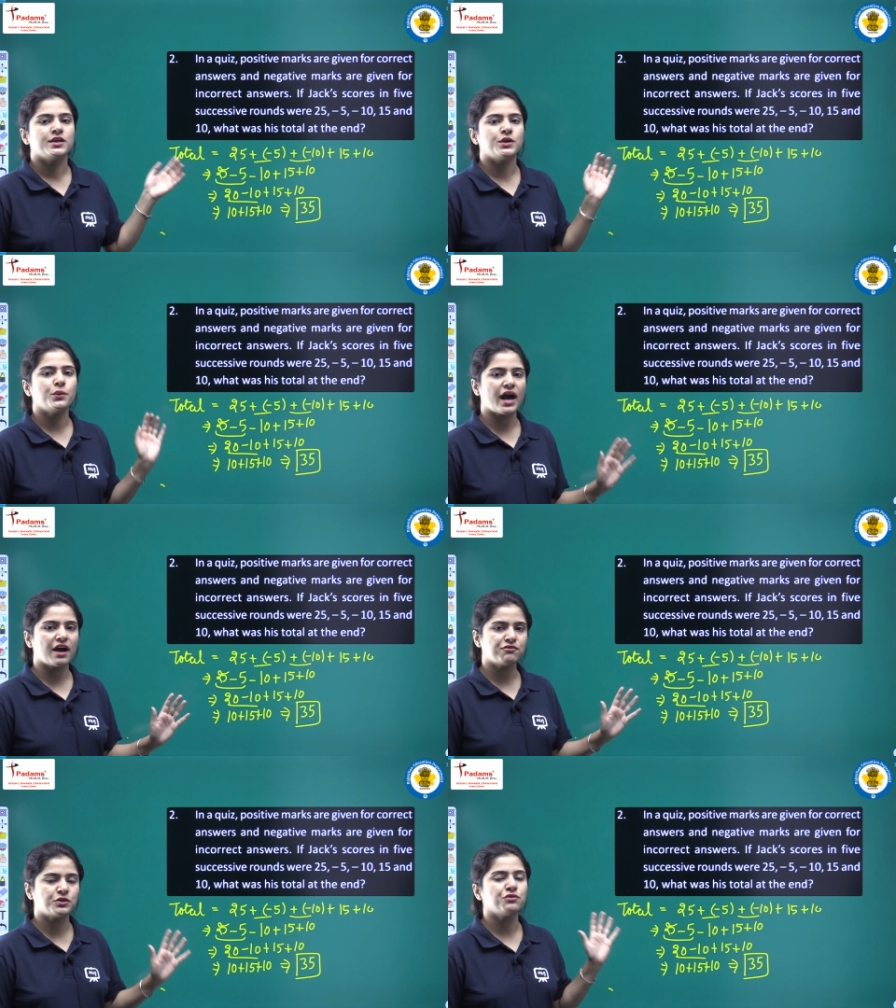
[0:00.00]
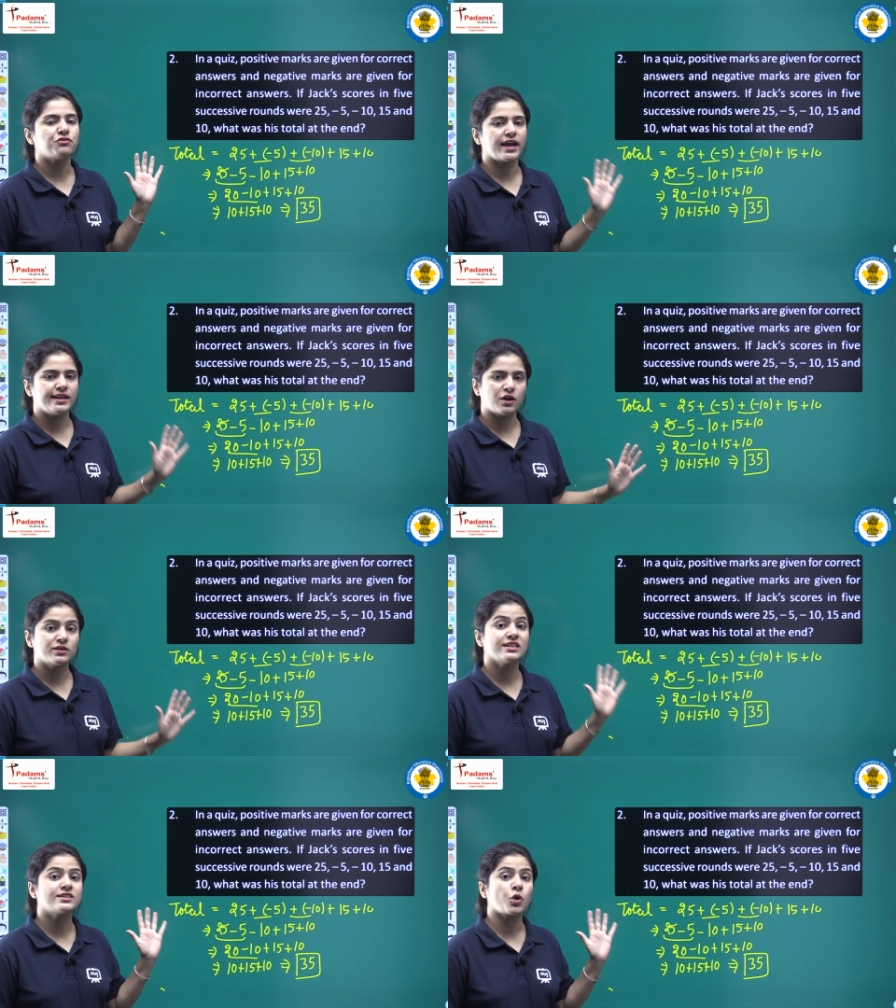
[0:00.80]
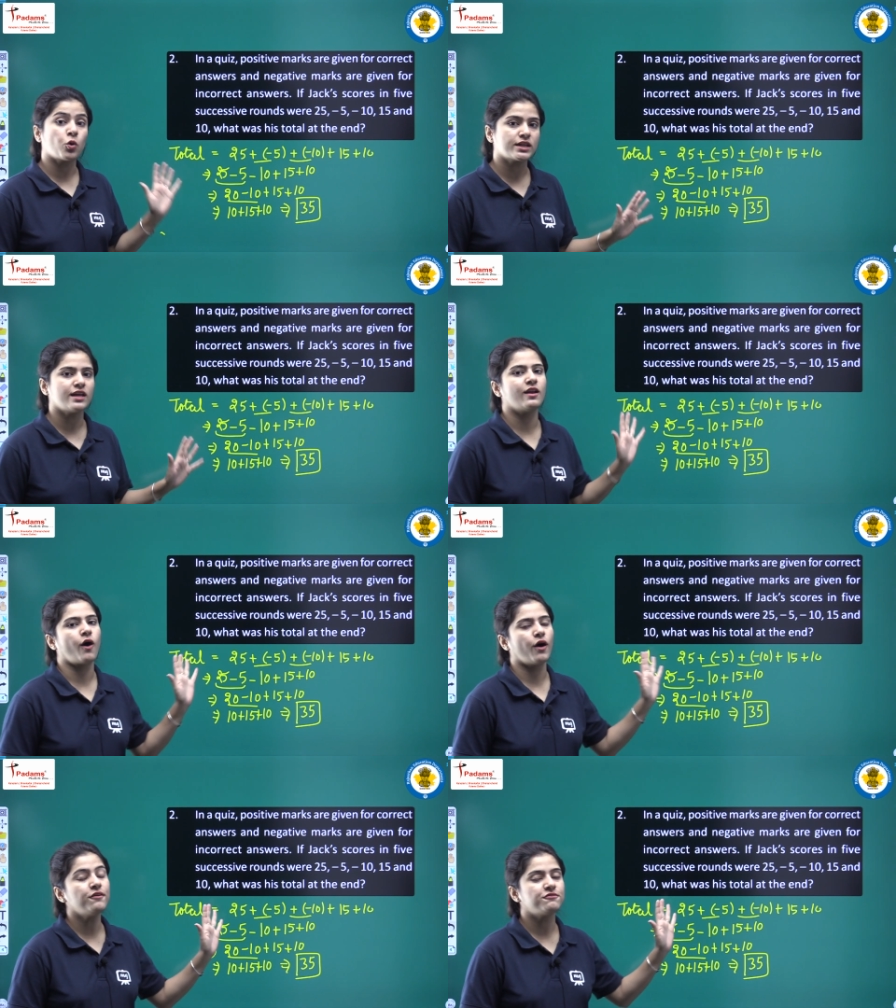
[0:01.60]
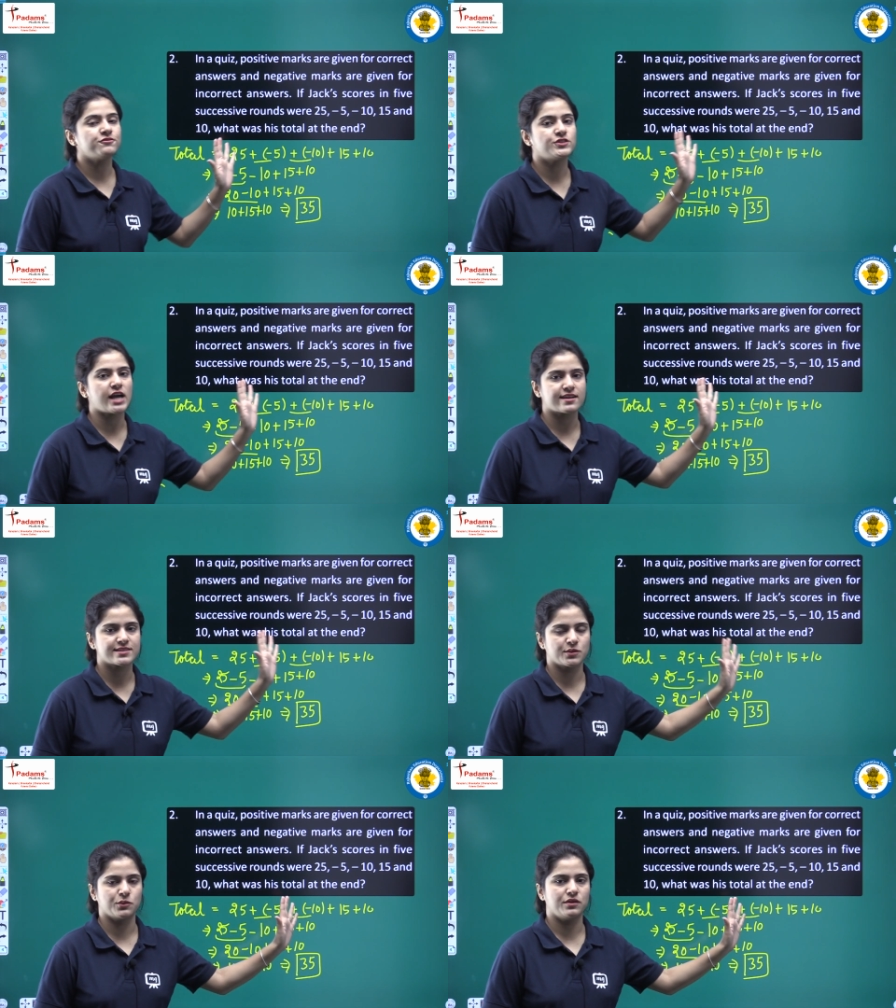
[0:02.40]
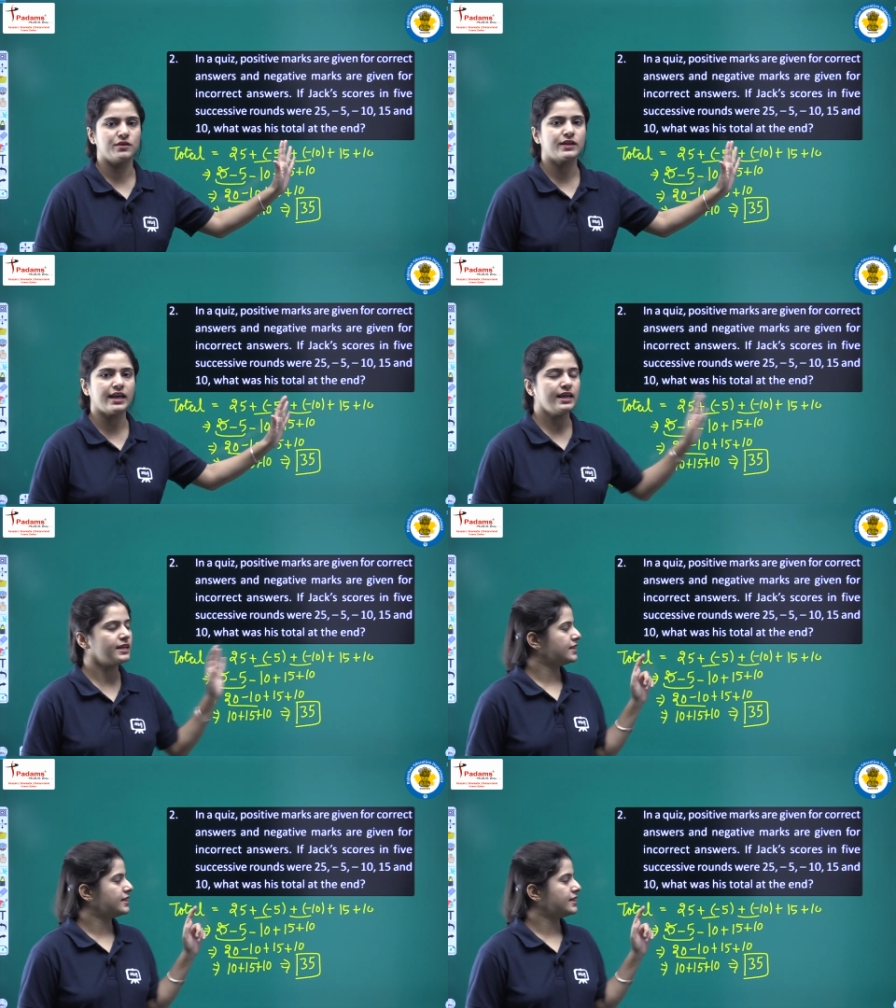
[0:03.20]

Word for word: You have to find out the total of Jack's score, okay.